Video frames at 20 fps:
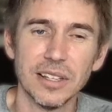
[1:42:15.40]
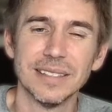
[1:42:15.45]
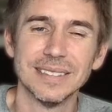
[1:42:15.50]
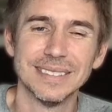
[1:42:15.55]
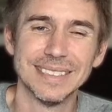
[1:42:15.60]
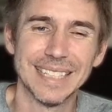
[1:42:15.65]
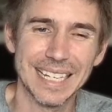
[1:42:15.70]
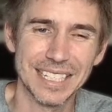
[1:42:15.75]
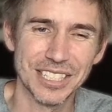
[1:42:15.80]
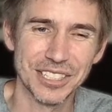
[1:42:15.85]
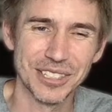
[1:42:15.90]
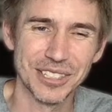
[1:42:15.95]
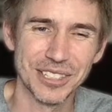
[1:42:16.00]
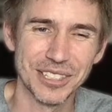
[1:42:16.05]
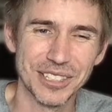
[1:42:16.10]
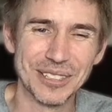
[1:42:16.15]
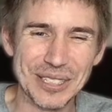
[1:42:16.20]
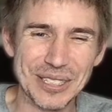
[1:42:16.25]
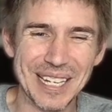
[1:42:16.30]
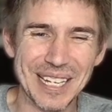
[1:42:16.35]
Actually,
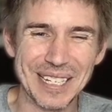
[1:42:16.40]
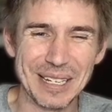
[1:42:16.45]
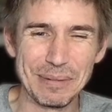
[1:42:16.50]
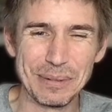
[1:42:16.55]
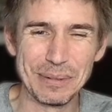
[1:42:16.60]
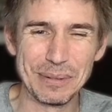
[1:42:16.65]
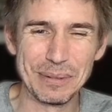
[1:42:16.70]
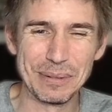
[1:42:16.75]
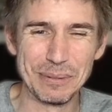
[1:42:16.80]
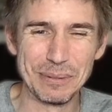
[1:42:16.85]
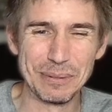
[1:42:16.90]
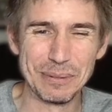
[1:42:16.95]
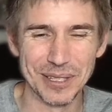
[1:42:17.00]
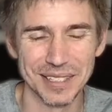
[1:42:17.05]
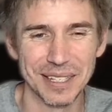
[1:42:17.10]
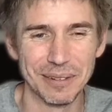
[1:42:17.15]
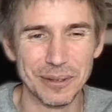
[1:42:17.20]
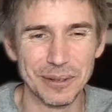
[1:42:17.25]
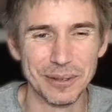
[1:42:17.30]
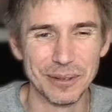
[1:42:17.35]
there's a couple more things
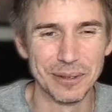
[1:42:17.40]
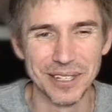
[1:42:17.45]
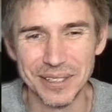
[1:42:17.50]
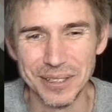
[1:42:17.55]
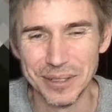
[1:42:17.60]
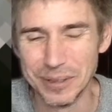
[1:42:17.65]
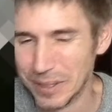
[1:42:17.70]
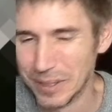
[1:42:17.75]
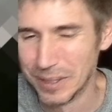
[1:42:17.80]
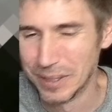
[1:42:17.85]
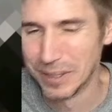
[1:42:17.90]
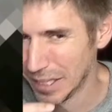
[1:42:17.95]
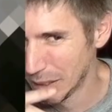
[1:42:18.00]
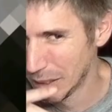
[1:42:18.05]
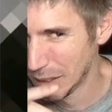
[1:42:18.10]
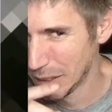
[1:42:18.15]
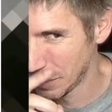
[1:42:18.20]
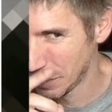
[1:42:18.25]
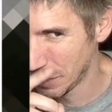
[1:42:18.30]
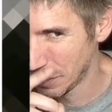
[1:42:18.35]
that we're going to do
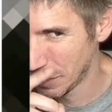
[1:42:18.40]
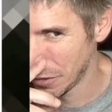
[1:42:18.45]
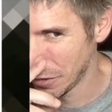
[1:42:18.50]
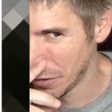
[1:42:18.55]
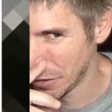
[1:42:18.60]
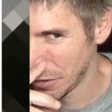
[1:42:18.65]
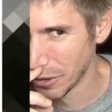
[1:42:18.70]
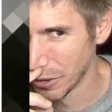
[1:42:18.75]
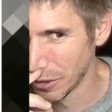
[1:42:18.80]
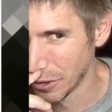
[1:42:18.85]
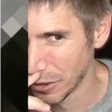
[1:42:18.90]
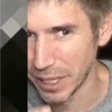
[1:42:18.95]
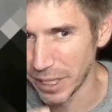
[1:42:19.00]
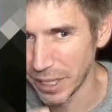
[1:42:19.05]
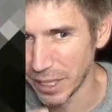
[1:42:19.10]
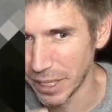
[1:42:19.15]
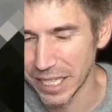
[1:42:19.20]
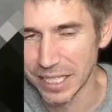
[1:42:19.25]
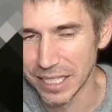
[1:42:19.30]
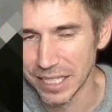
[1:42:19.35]
before we end.
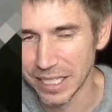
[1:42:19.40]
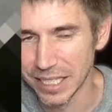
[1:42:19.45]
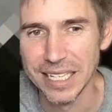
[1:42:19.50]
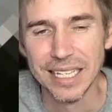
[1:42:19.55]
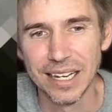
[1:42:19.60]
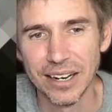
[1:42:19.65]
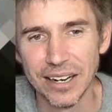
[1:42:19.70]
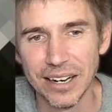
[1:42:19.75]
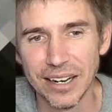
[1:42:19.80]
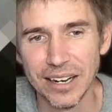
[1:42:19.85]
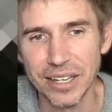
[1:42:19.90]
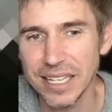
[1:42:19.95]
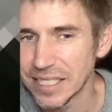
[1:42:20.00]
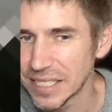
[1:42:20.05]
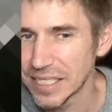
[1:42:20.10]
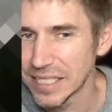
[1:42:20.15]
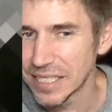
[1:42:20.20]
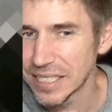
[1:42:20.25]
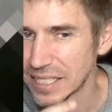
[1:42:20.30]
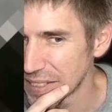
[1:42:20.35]
Our
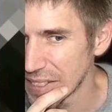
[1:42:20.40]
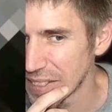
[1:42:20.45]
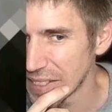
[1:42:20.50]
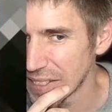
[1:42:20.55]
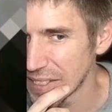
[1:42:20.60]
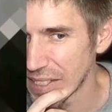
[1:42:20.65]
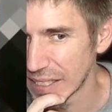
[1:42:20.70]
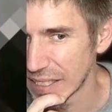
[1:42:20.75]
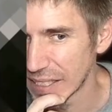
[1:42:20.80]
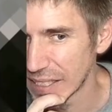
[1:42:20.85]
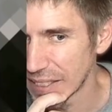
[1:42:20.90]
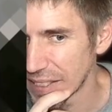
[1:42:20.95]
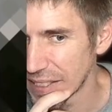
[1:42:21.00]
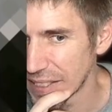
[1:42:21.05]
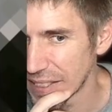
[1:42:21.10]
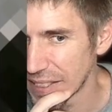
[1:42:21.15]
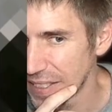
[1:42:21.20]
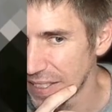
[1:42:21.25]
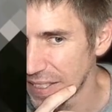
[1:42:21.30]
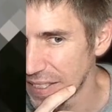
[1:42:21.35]
case
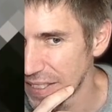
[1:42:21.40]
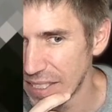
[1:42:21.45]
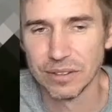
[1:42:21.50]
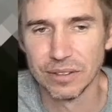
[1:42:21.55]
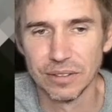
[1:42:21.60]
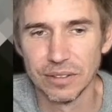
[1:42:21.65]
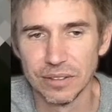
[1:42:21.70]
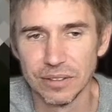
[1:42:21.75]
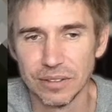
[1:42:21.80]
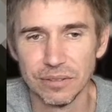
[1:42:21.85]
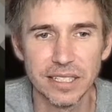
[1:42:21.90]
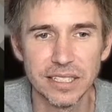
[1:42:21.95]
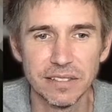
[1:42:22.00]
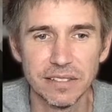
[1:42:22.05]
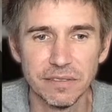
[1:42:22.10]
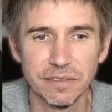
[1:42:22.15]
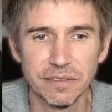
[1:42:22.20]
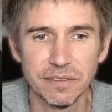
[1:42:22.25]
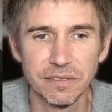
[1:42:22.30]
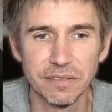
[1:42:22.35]
is
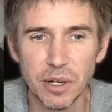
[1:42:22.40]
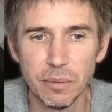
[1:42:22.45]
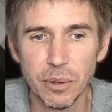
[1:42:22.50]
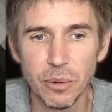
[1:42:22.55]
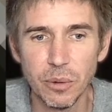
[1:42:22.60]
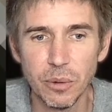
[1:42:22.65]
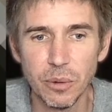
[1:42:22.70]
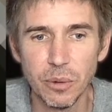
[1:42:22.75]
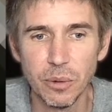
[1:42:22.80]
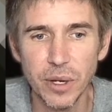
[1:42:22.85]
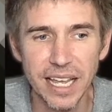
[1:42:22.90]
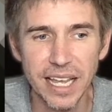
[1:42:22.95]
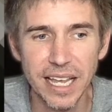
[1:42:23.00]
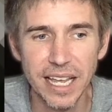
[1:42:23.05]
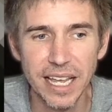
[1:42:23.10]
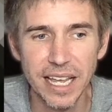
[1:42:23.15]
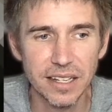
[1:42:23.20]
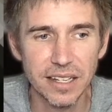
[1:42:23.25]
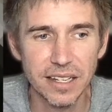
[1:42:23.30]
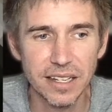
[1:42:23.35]
relatively small, but we had
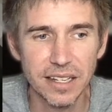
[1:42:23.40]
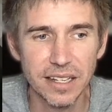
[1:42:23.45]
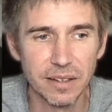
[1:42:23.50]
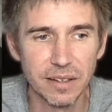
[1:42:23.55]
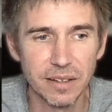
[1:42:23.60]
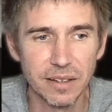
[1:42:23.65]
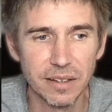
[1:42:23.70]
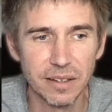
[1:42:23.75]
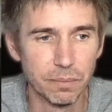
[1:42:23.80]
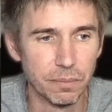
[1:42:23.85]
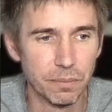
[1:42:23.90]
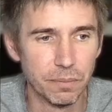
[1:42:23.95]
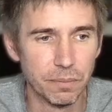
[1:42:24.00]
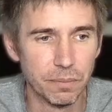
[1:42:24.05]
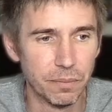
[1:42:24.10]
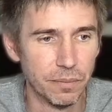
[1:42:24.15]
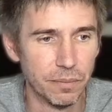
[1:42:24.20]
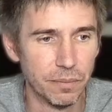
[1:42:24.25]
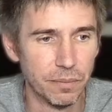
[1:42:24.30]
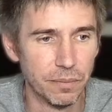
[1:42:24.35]
a jump
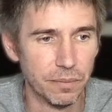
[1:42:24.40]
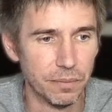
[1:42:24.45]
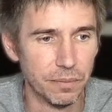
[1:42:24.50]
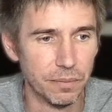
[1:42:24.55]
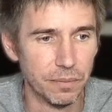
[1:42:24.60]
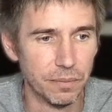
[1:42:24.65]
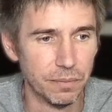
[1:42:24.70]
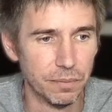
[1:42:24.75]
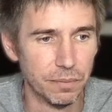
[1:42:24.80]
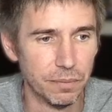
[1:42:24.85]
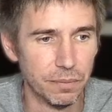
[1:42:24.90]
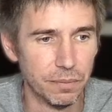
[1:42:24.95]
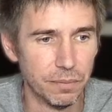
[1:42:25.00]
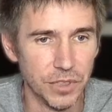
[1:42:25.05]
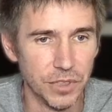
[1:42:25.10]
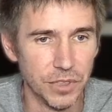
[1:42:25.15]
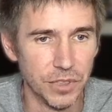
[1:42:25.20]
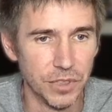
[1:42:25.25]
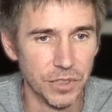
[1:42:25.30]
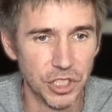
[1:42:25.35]
table associated
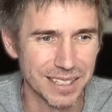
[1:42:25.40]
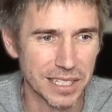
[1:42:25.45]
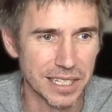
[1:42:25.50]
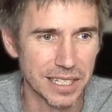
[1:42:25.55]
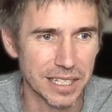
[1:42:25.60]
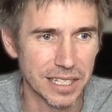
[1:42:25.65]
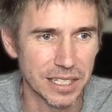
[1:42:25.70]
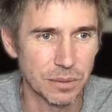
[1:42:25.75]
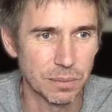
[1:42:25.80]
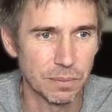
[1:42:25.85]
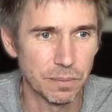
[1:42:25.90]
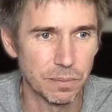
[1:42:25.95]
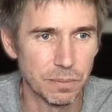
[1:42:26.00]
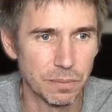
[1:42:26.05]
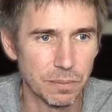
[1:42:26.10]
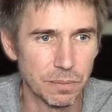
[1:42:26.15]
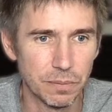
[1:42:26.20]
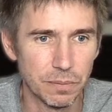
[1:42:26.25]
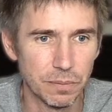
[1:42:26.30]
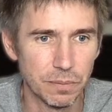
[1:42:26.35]
with it, and that's...
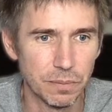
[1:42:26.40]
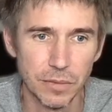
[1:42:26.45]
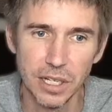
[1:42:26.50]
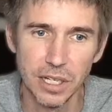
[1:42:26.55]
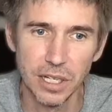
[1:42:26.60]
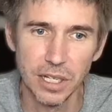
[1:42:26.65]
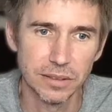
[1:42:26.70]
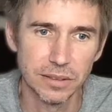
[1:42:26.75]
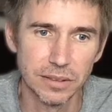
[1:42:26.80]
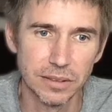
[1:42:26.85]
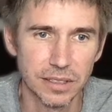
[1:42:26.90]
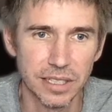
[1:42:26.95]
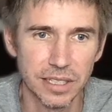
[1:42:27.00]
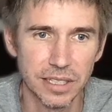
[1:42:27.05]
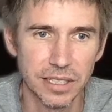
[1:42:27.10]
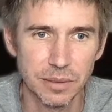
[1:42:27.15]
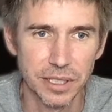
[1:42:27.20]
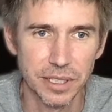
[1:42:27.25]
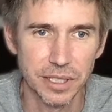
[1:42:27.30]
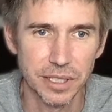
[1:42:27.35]
Oh, it has to be
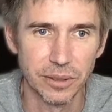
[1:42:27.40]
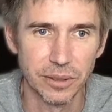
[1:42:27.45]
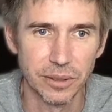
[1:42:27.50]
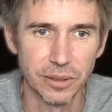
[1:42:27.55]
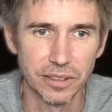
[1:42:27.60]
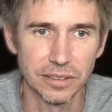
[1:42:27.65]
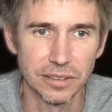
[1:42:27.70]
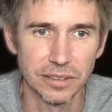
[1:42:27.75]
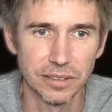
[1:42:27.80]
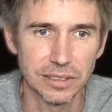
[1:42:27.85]
in that order. Okay.